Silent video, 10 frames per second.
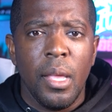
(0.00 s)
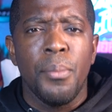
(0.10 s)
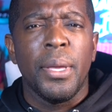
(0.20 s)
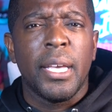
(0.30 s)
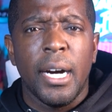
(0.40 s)

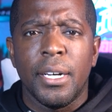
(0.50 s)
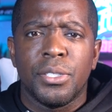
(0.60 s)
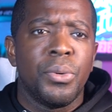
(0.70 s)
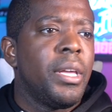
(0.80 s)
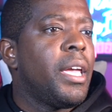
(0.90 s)

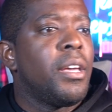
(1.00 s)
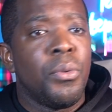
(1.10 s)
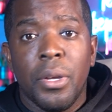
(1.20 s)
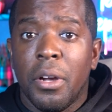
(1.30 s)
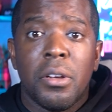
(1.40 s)
because we hear
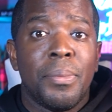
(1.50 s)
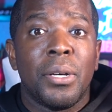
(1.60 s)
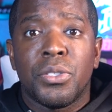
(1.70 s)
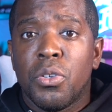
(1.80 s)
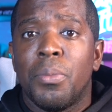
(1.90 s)
we heard
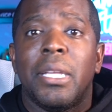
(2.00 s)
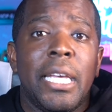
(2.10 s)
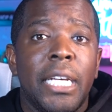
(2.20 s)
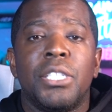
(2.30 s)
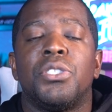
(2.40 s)
about so many
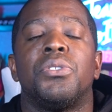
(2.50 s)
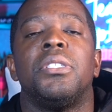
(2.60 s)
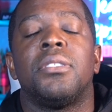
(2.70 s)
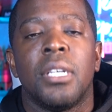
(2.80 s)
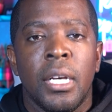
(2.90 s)

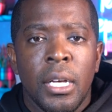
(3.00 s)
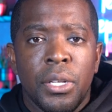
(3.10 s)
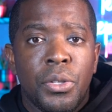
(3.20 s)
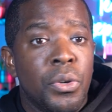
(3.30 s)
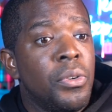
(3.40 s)
injuries
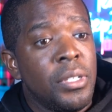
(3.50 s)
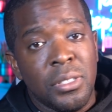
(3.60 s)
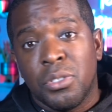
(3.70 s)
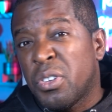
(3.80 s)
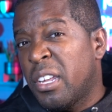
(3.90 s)

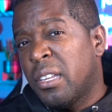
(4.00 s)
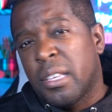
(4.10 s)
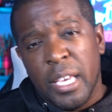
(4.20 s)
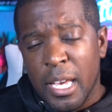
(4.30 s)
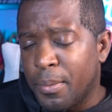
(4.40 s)
during training
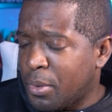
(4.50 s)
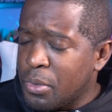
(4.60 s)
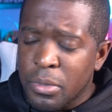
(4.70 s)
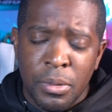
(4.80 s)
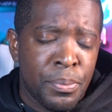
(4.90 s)
camp,
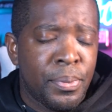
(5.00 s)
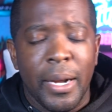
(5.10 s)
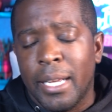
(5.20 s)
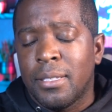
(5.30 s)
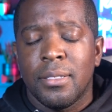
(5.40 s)
during
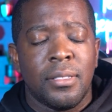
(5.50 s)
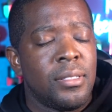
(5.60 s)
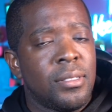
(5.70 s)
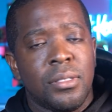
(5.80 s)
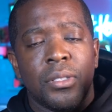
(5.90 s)

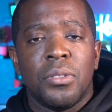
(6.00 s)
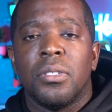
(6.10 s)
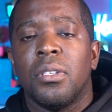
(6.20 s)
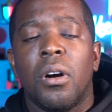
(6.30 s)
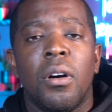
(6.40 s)
practices,
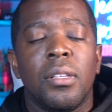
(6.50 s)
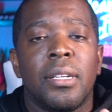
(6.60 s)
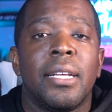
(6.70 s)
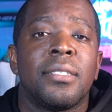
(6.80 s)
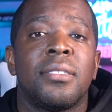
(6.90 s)
during all
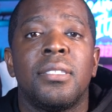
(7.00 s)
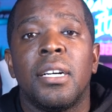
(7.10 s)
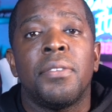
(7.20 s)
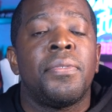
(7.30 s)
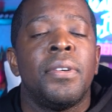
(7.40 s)
of that
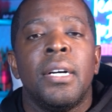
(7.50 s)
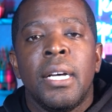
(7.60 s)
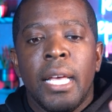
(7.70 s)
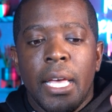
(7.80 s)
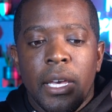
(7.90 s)
stuff.
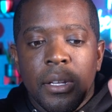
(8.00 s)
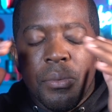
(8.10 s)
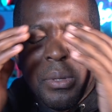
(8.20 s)
And